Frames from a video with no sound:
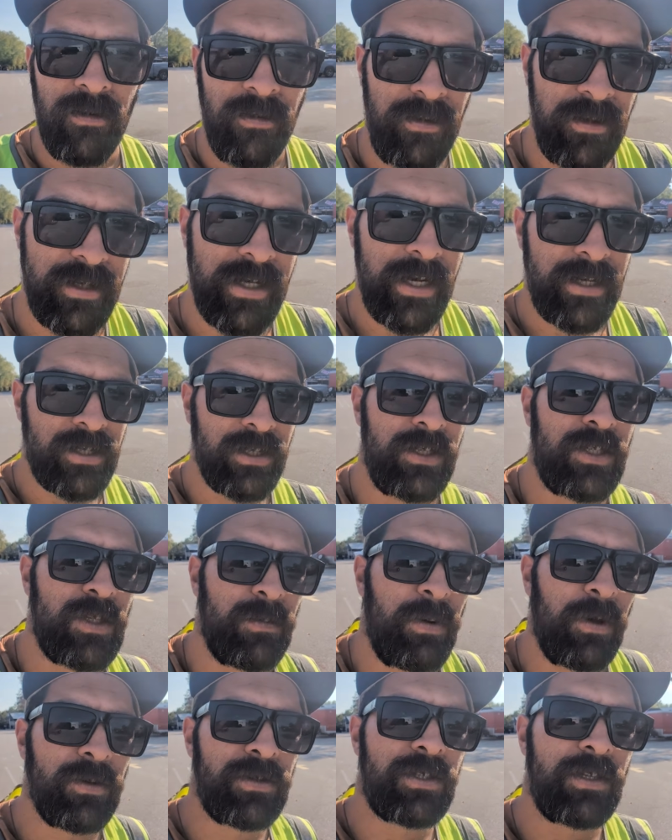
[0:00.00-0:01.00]
There's actually
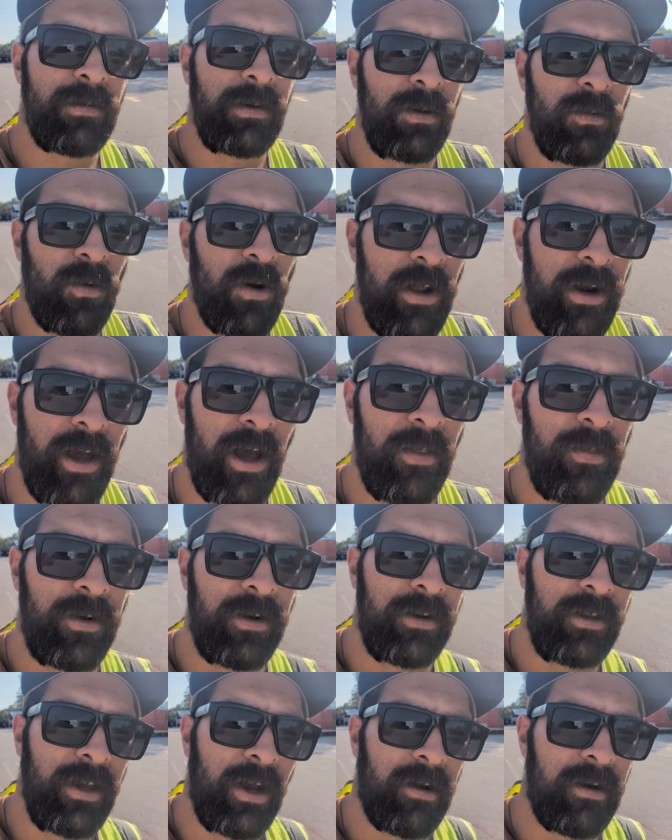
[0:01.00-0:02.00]
supposed to be one
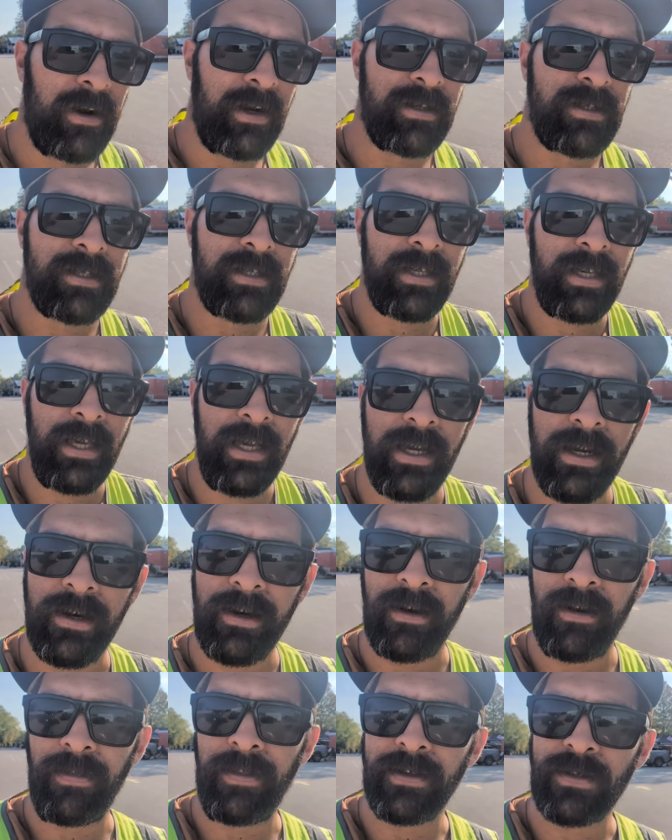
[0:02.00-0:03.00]
other Yaris
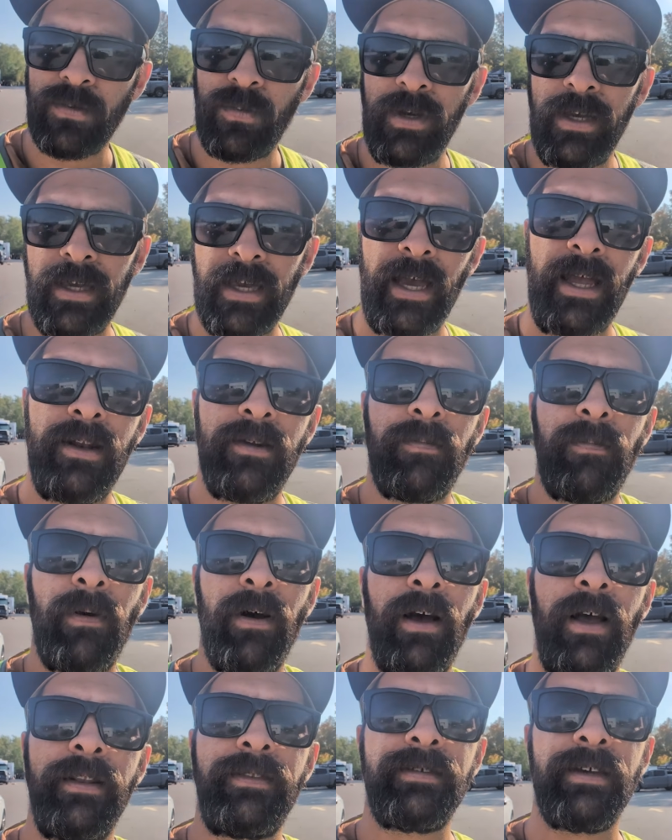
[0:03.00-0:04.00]
here this weekend,
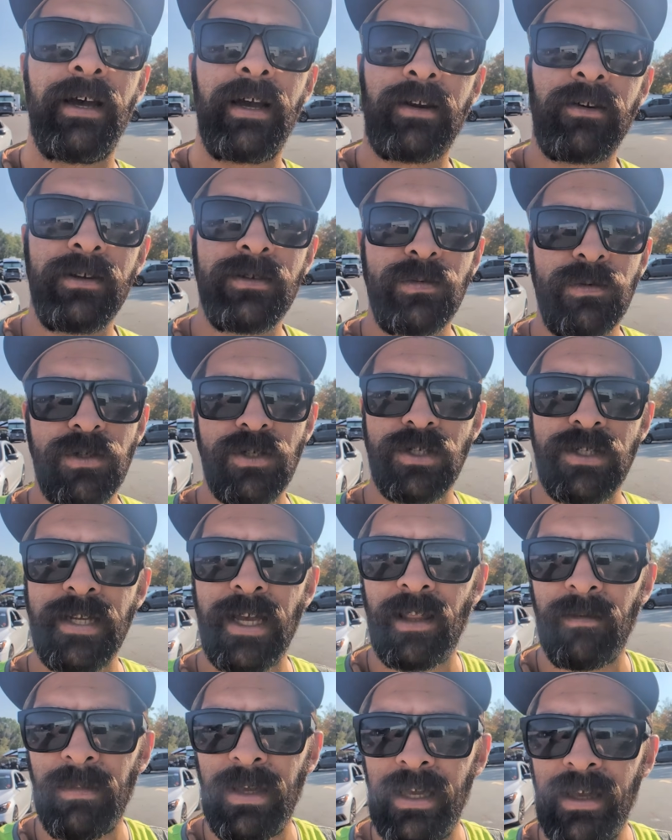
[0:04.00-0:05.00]
but Chris was just
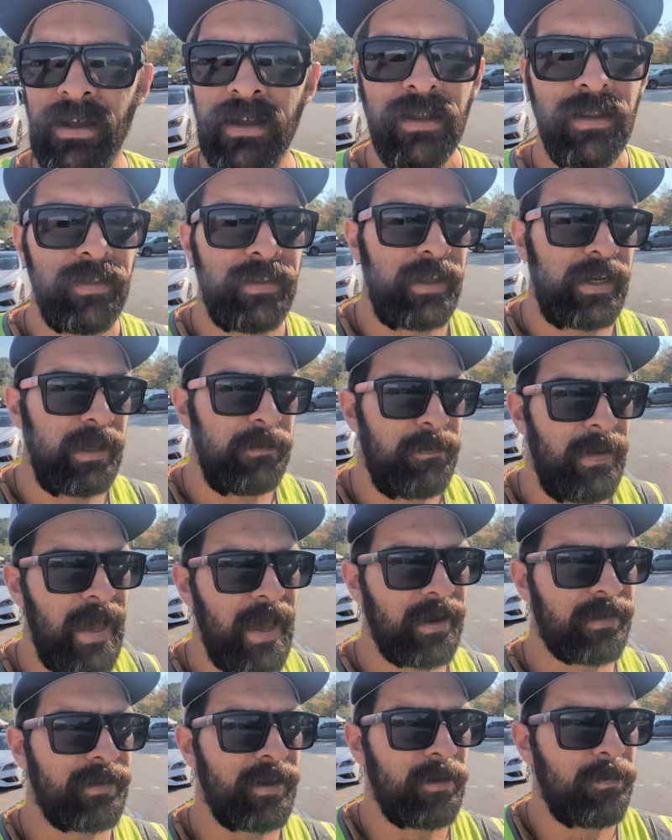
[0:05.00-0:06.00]
telling me that he
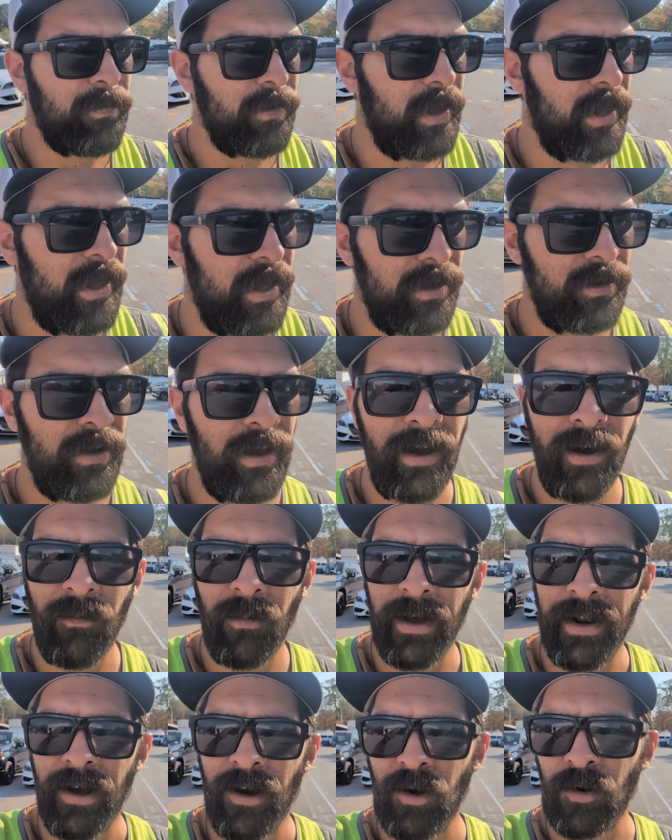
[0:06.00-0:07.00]
packed up and
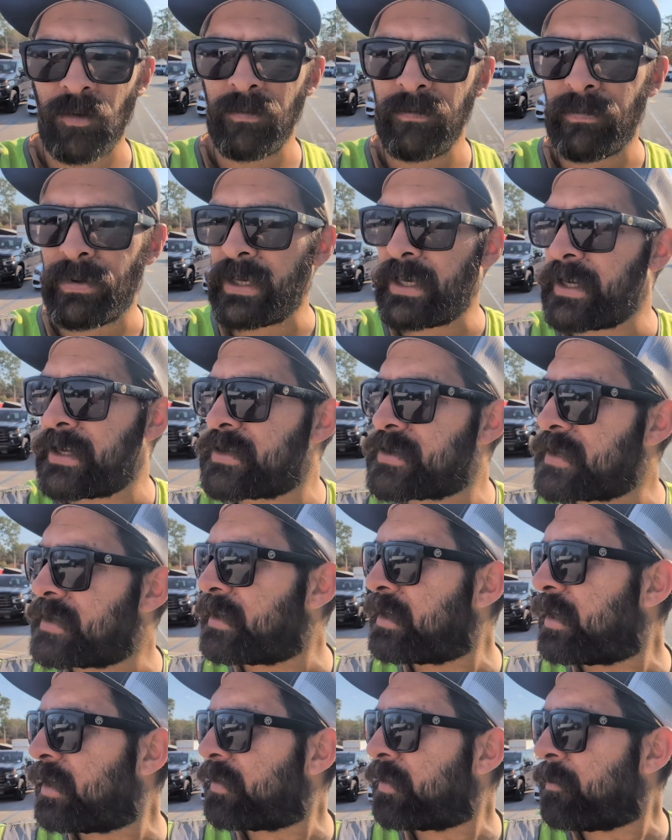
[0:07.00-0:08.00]
went home because
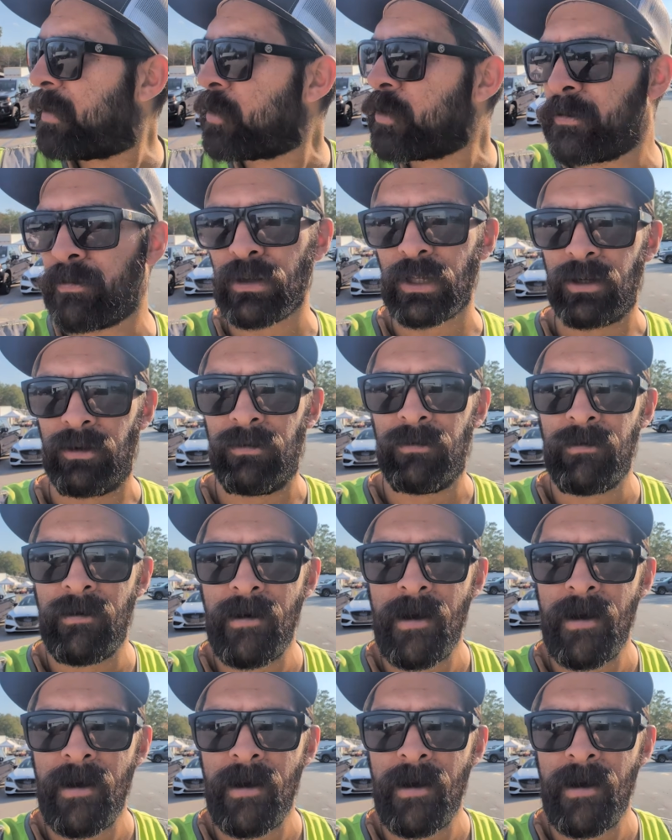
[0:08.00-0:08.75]
the motor blew,